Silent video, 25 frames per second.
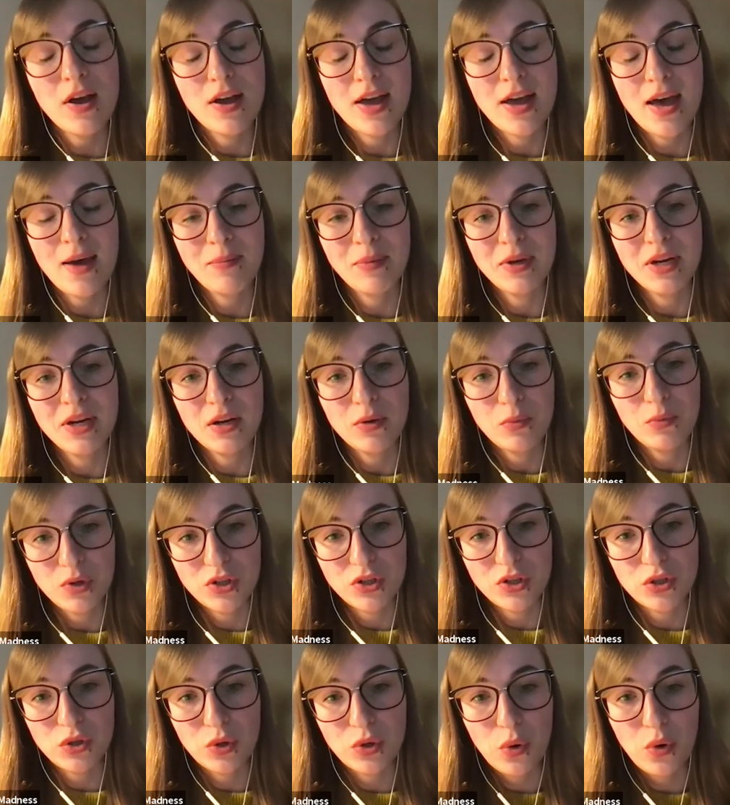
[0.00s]
happening
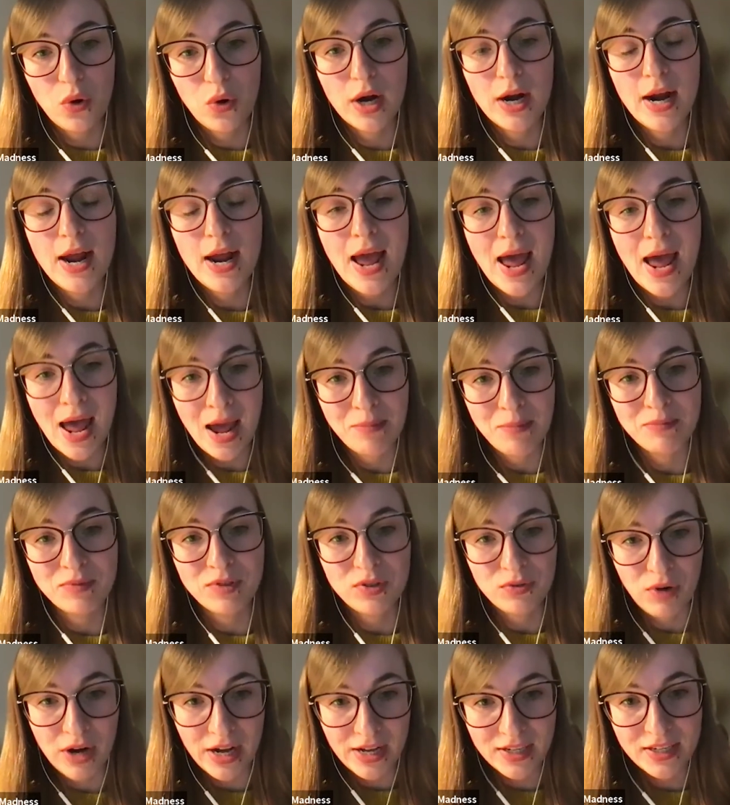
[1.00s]
with your
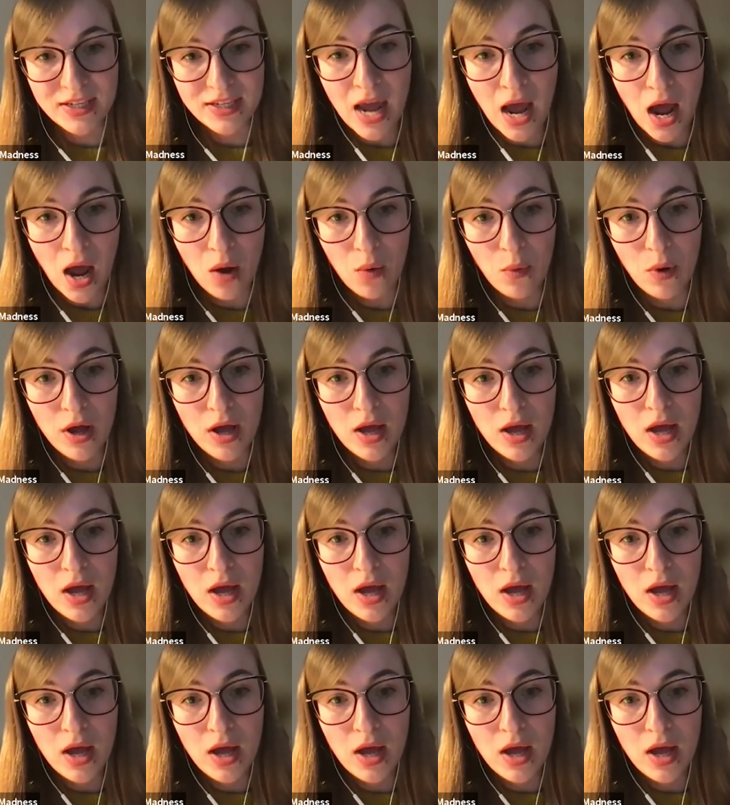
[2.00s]
apps right now.